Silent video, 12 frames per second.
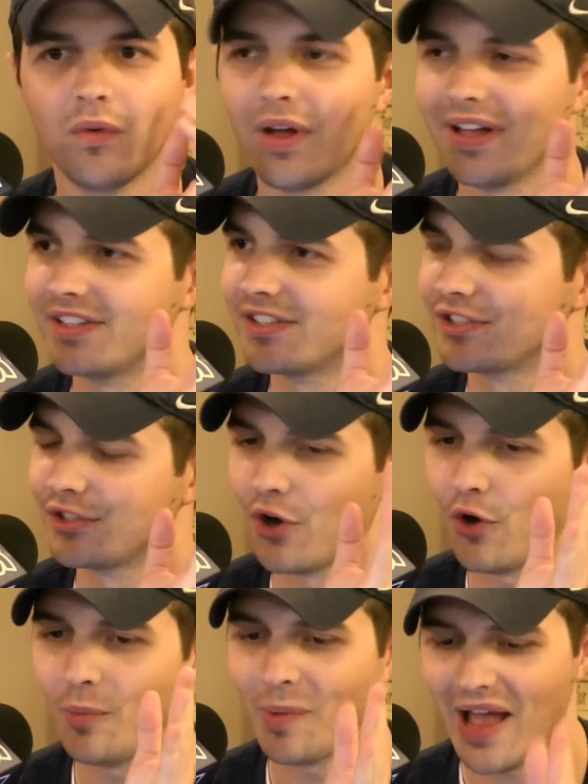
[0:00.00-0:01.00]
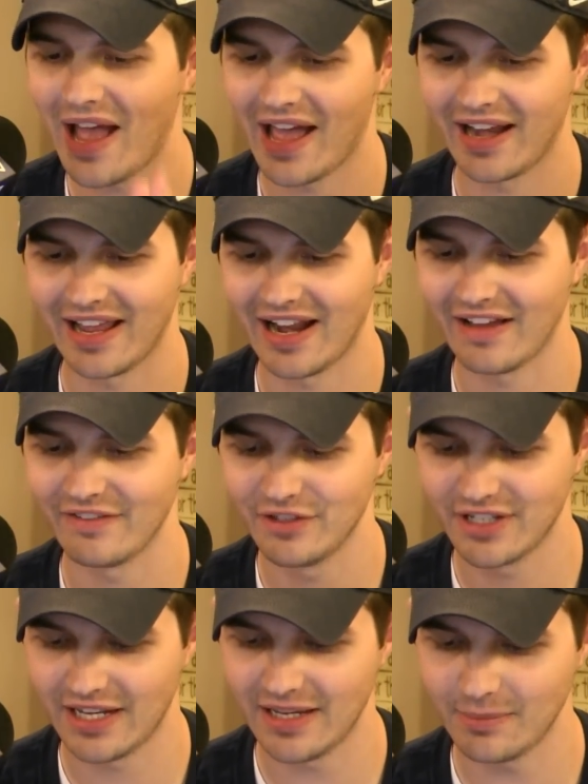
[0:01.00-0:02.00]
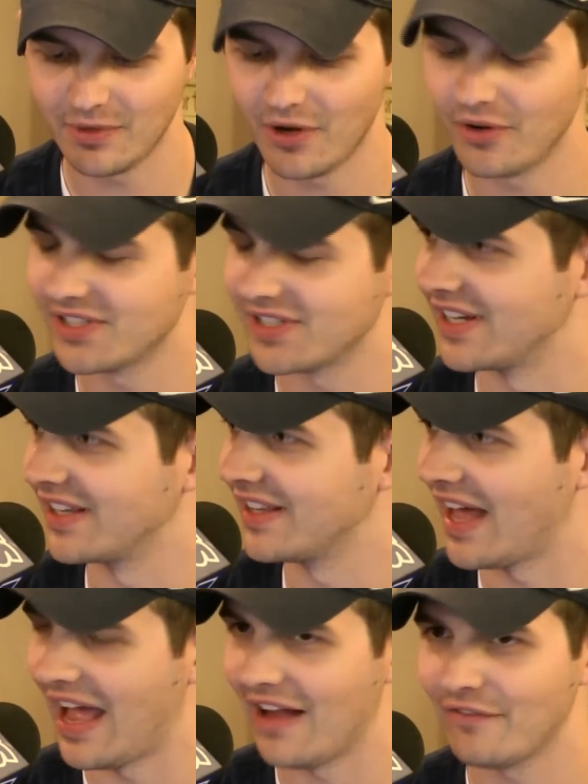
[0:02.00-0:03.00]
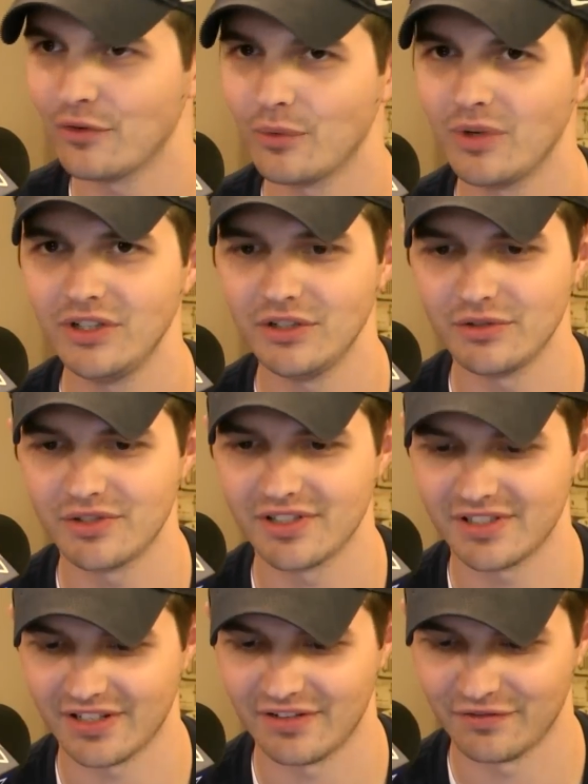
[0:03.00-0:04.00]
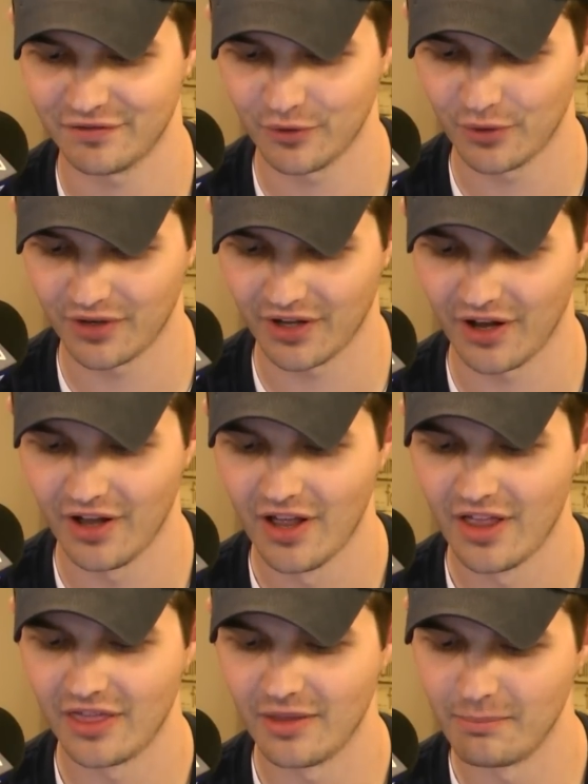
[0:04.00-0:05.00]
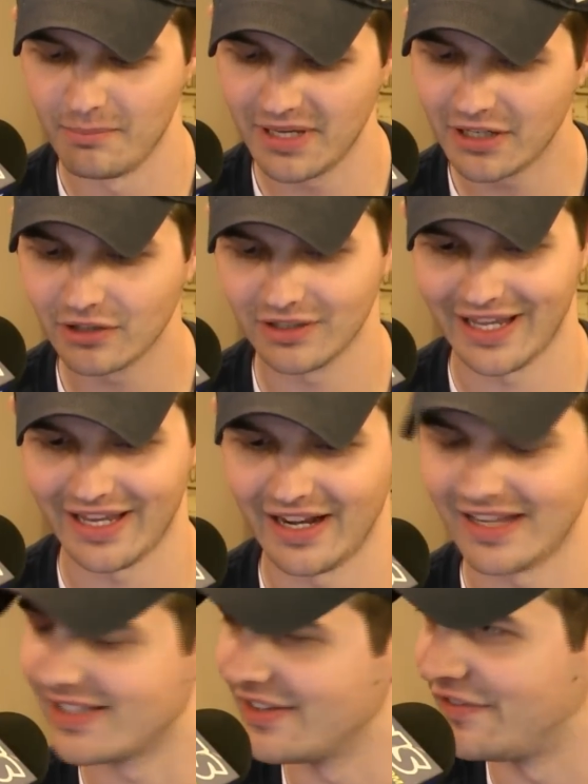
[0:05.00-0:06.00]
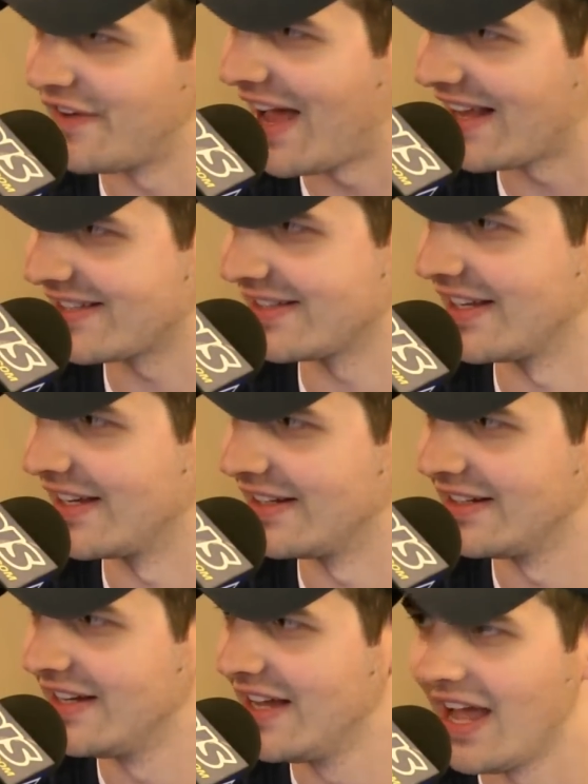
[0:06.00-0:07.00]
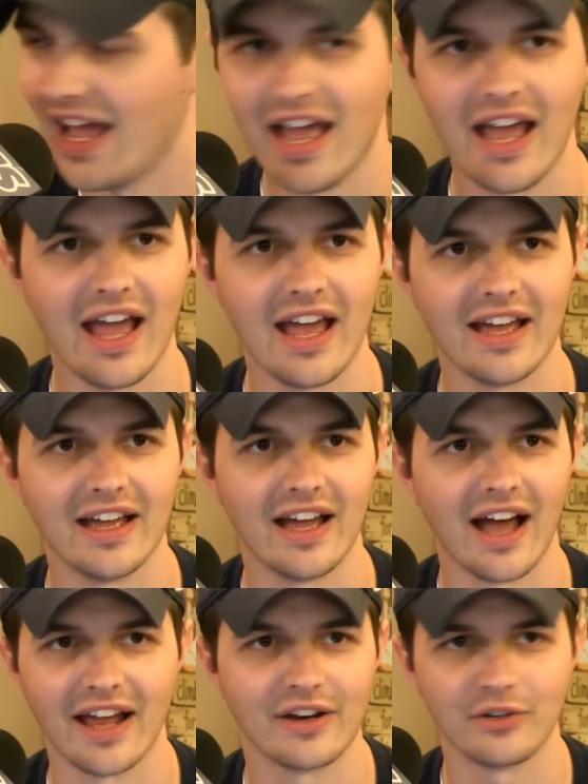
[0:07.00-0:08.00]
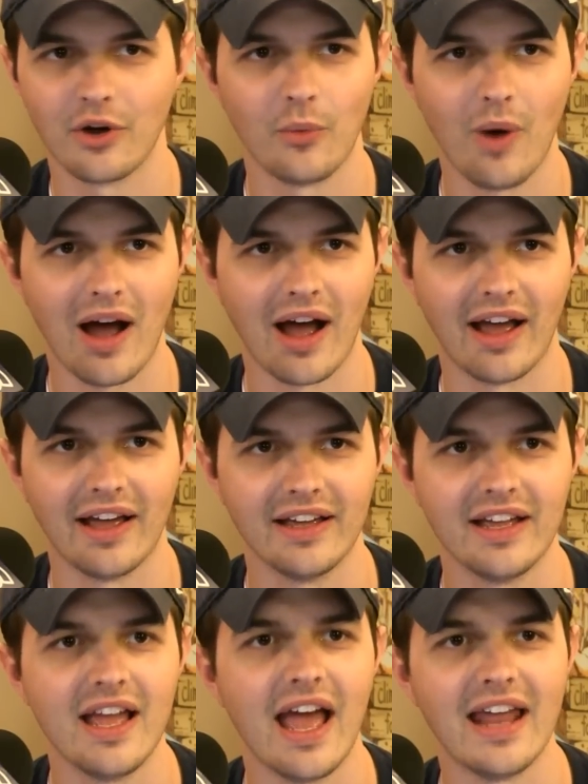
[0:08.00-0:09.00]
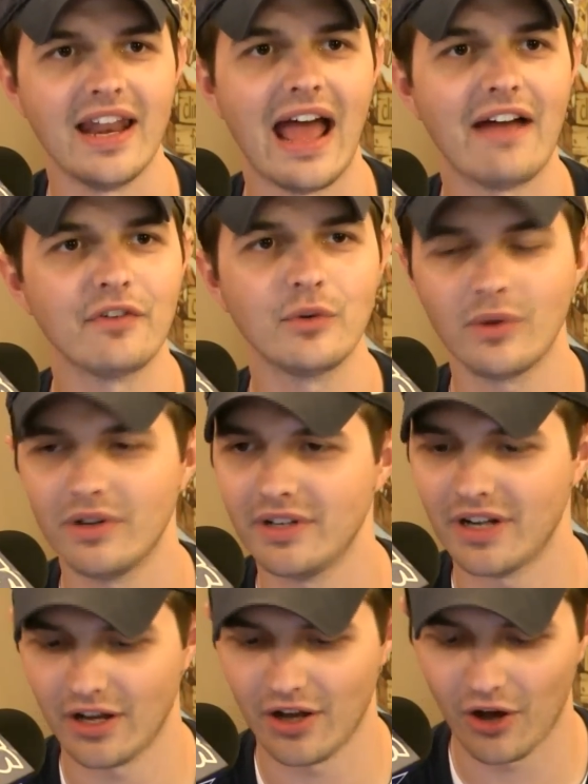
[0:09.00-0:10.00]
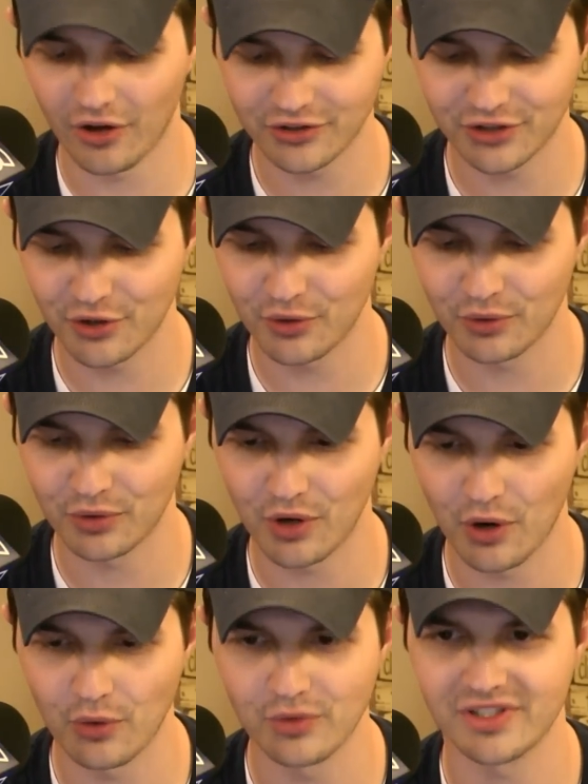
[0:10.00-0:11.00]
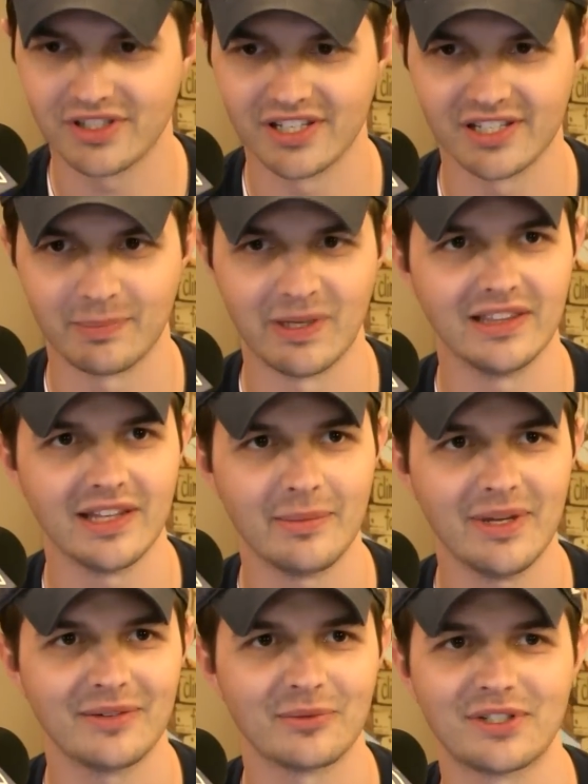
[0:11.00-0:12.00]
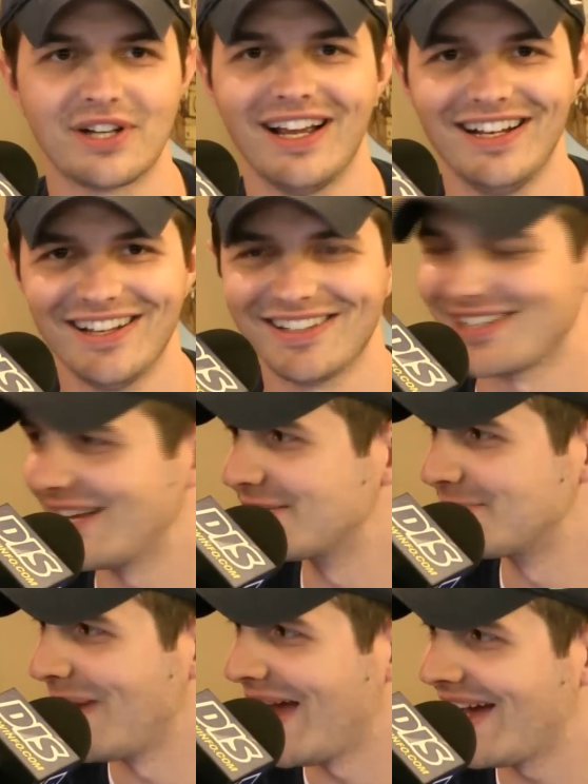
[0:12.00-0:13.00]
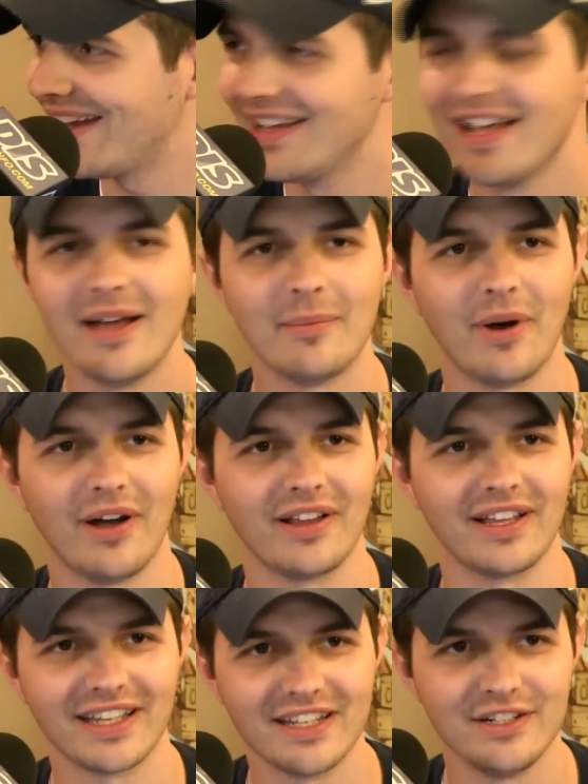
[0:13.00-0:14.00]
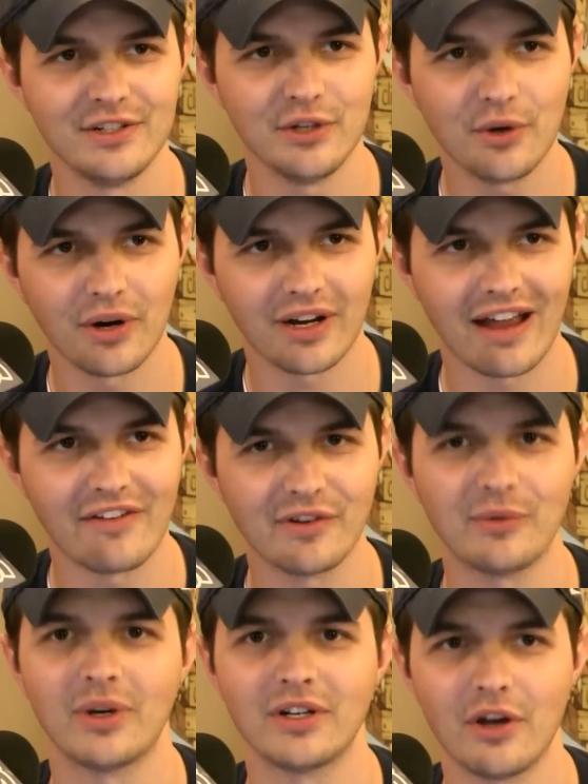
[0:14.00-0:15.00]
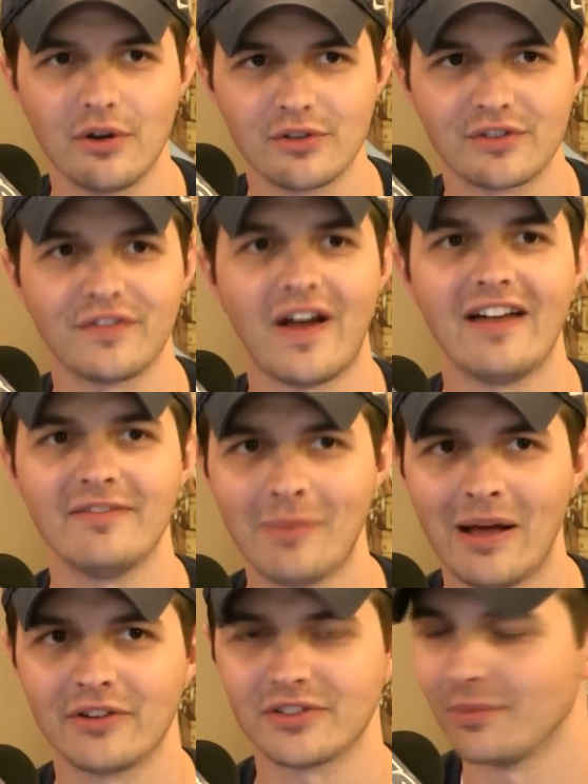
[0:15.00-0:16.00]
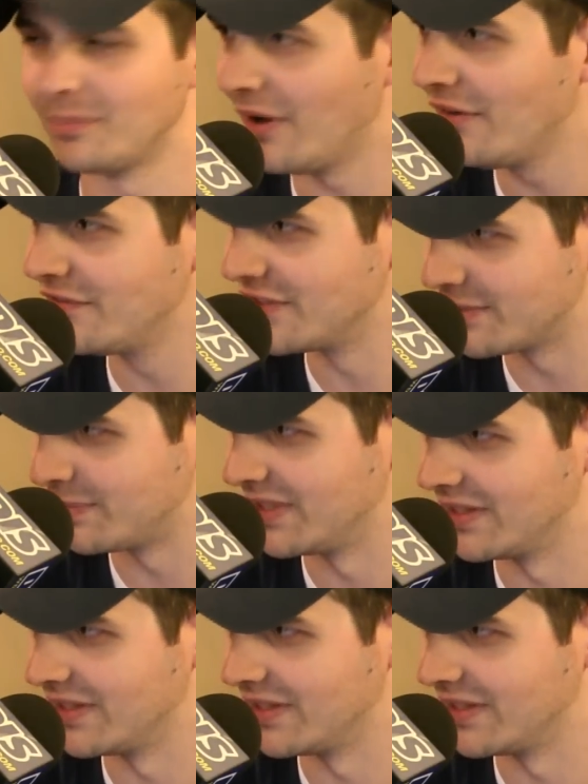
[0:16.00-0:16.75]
It's so bad, and I keep noticing that everyone uses in Florida the middle lane as the fast lane. Mm-hmm. I don't know why. And everyone also goes the speed limit, which I know sounds bad, but like in New York, everyone goes 5 miles above the speed limit.